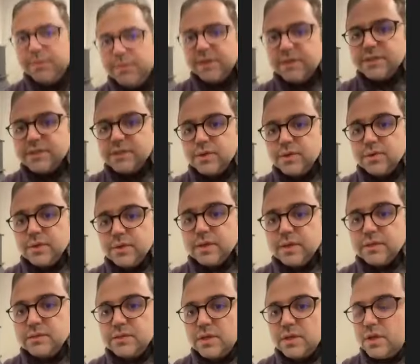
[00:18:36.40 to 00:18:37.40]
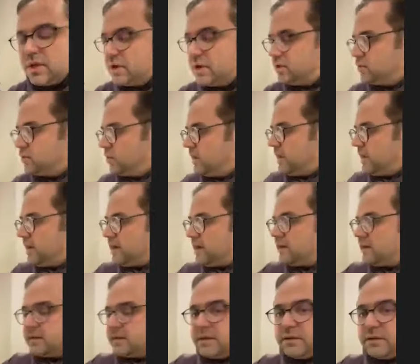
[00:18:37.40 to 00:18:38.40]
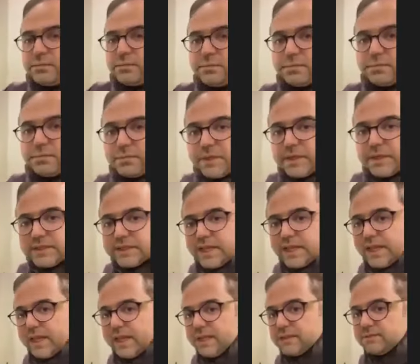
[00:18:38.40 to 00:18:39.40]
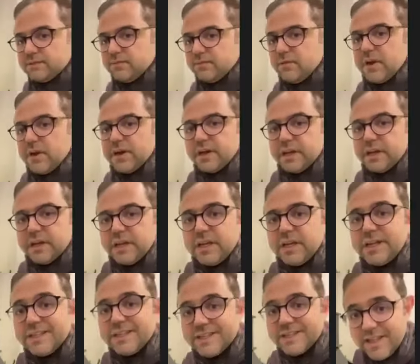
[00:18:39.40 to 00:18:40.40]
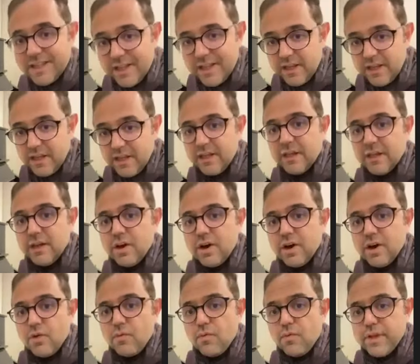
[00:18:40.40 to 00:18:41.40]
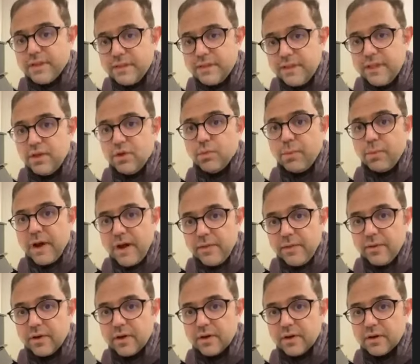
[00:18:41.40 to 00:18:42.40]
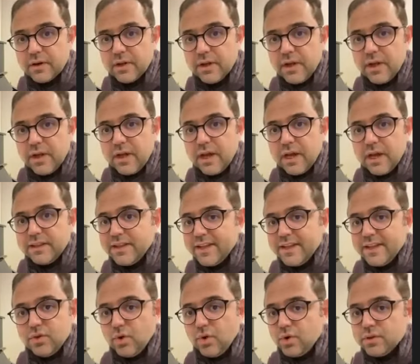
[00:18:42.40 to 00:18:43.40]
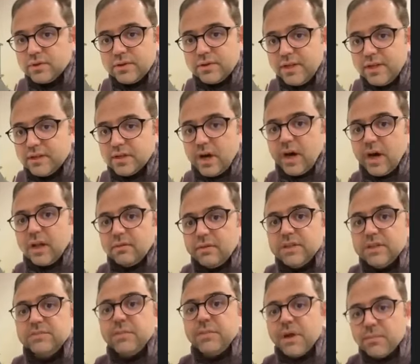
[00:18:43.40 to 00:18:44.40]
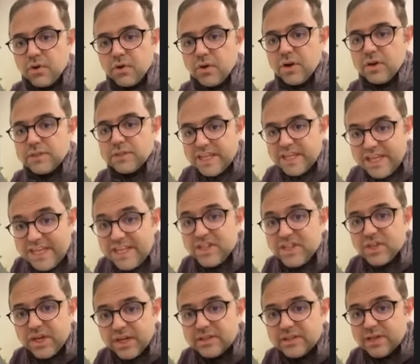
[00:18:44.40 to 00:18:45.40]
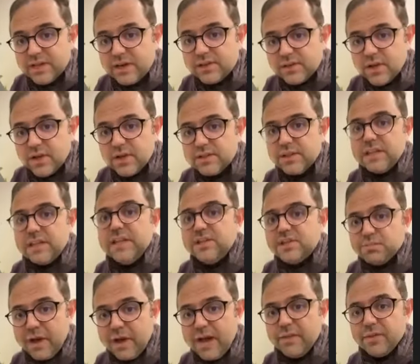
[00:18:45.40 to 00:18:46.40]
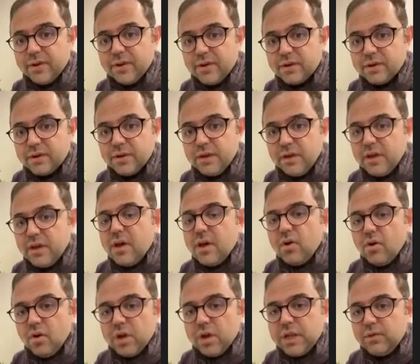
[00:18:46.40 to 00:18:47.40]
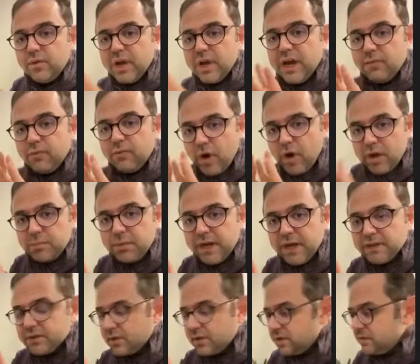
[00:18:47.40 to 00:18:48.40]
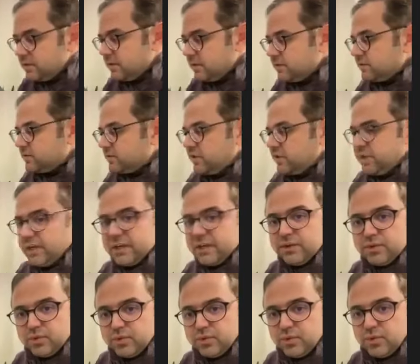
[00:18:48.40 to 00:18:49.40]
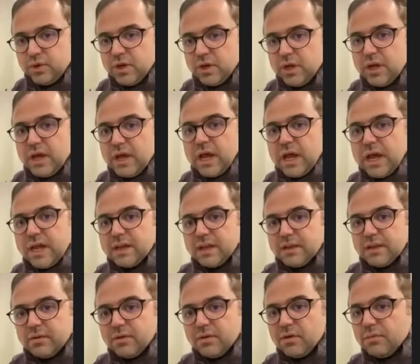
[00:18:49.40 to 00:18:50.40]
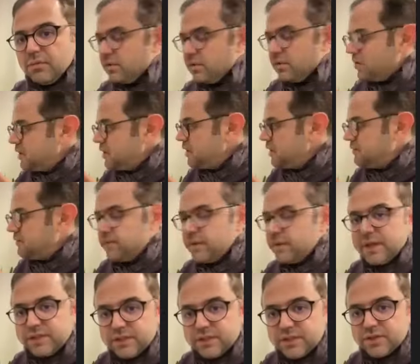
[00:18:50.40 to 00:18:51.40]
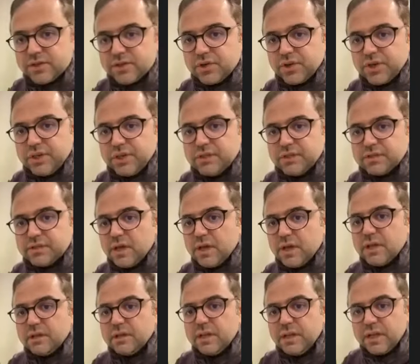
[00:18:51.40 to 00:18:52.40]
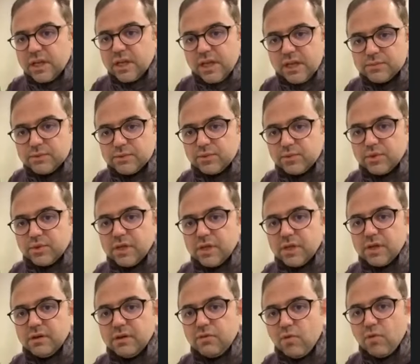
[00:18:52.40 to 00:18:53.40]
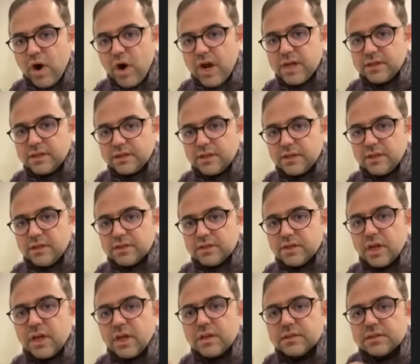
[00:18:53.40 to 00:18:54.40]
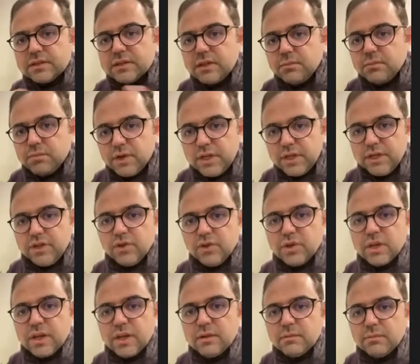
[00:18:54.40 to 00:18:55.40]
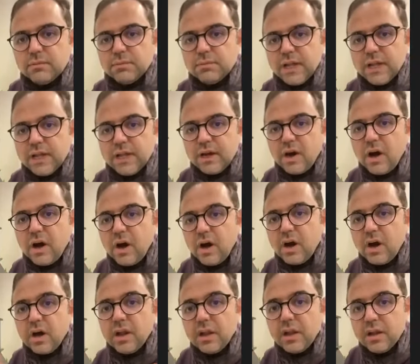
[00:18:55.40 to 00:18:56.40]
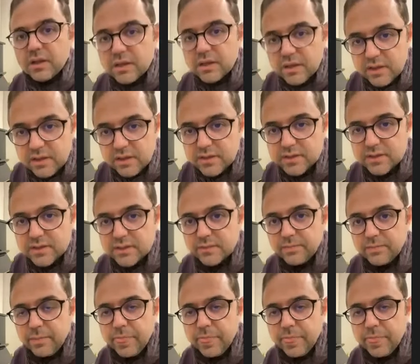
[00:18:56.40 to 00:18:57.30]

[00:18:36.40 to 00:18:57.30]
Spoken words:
the students to learn the scales very easily with new pattern, and they don't need to always memorize each exercise, each pattern. Only we have one pattern, 3 and 2, and if necessary, they came to the white keys, and simply you can play all keys.